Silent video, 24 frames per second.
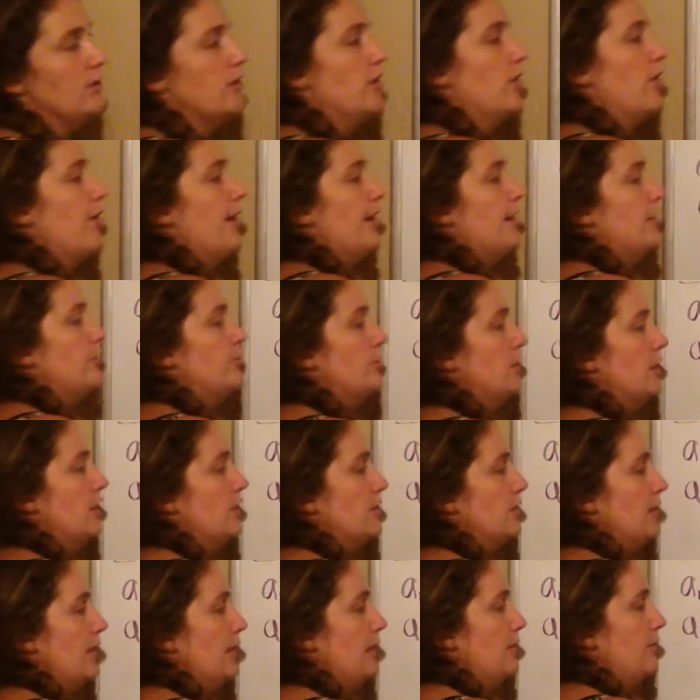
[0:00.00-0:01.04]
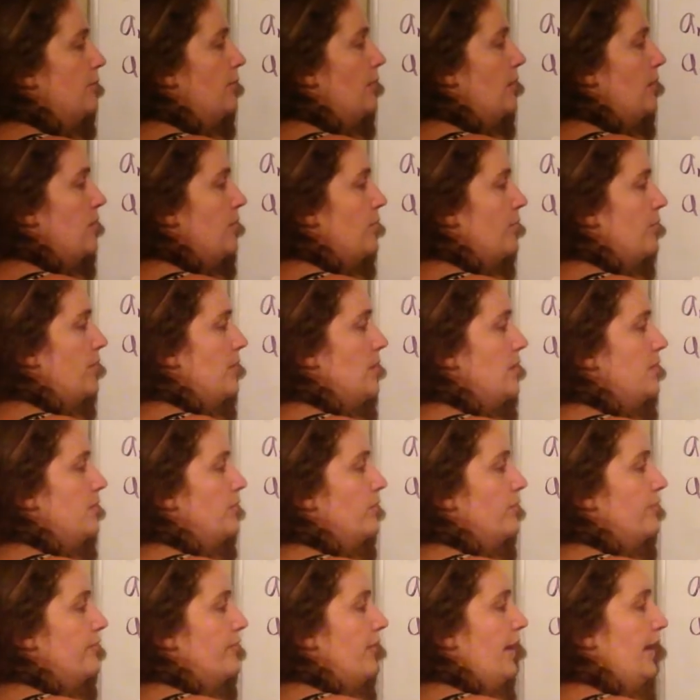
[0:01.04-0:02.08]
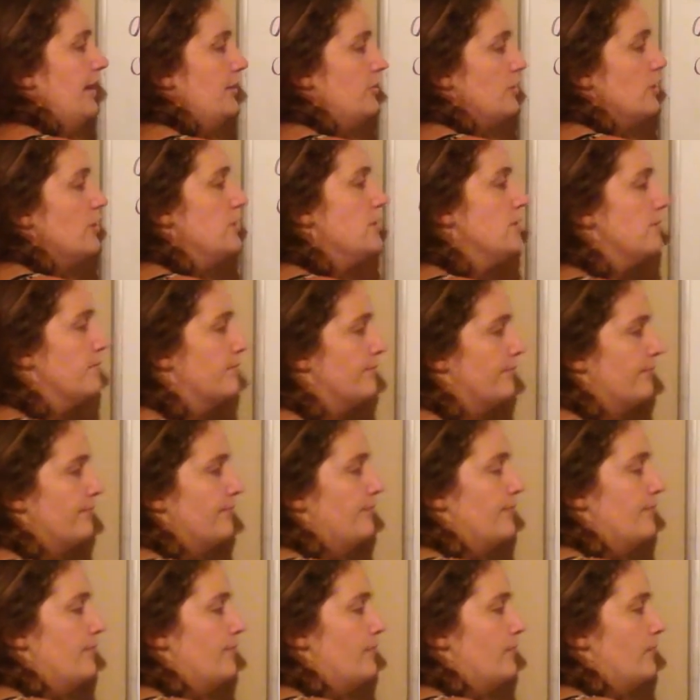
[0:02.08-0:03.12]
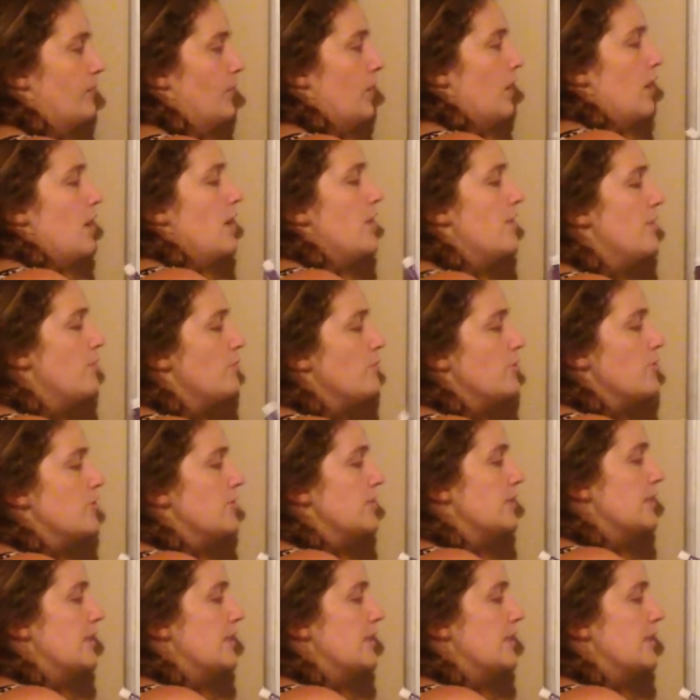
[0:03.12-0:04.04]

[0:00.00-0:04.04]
and go ahead and change that 23 into a fraction. And then we're just